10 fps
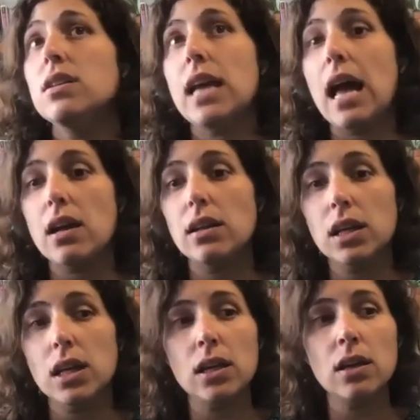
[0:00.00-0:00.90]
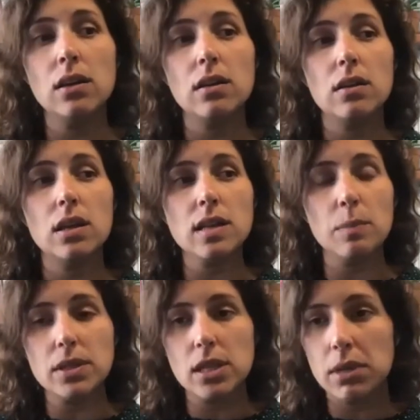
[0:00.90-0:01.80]
tackling these
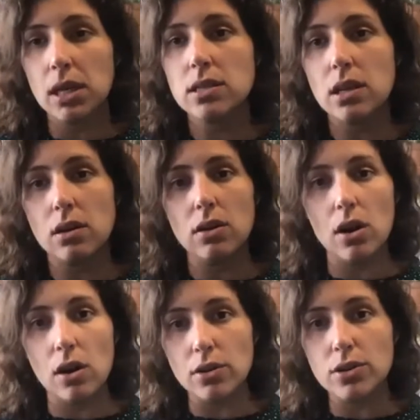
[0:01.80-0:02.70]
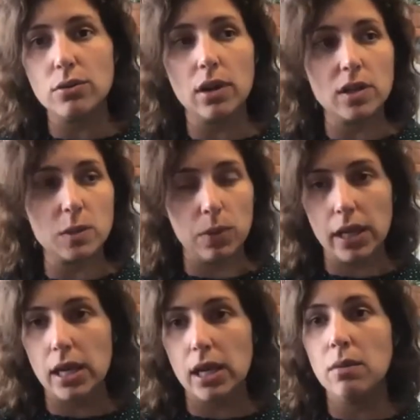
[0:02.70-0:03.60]
epidemics that are hard to
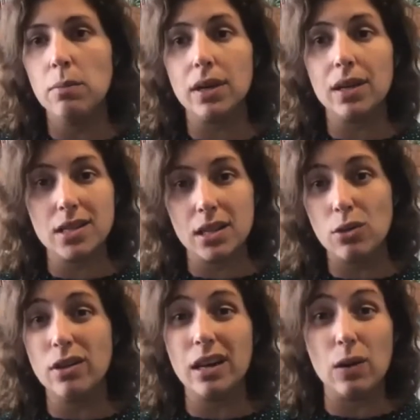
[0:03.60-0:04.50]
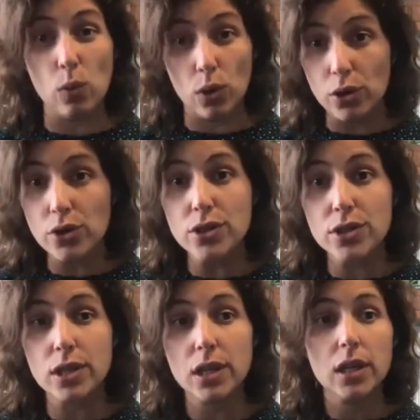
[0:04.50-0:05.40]
explain but continue to get
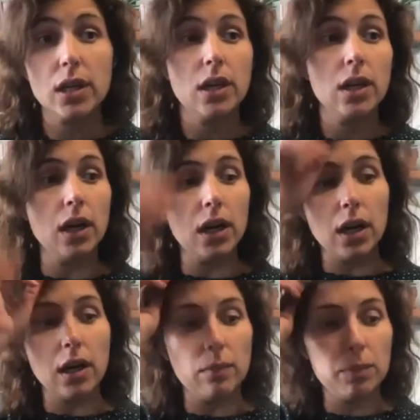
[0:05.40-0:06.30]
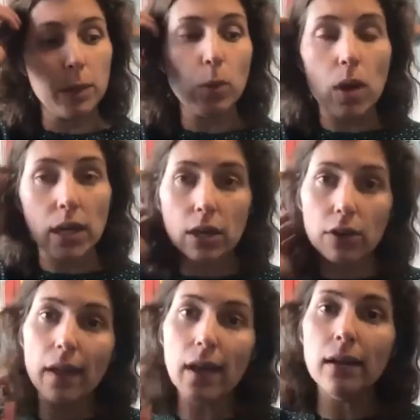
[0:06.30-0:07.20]
worse, uh, people want to hear
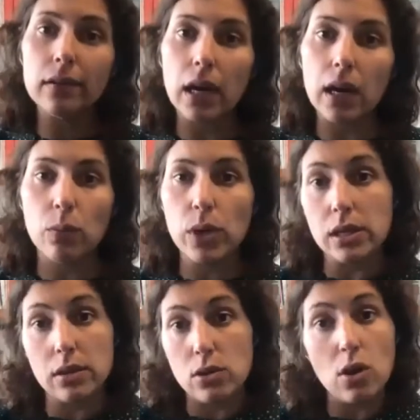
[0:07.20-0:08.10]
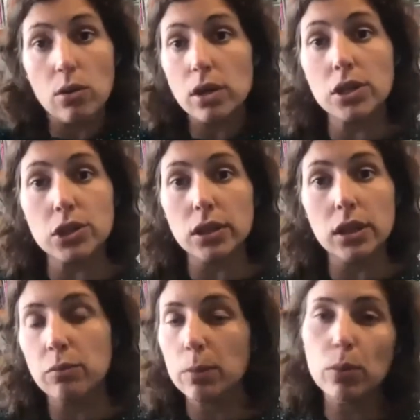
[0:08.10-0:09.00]
that. Uh, we didn't know initially
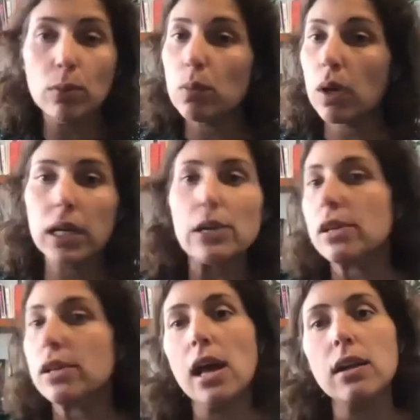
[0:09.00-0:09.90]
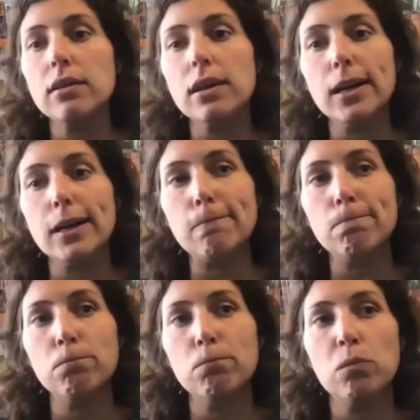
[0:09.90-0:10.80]
if people would want to hear that. Um,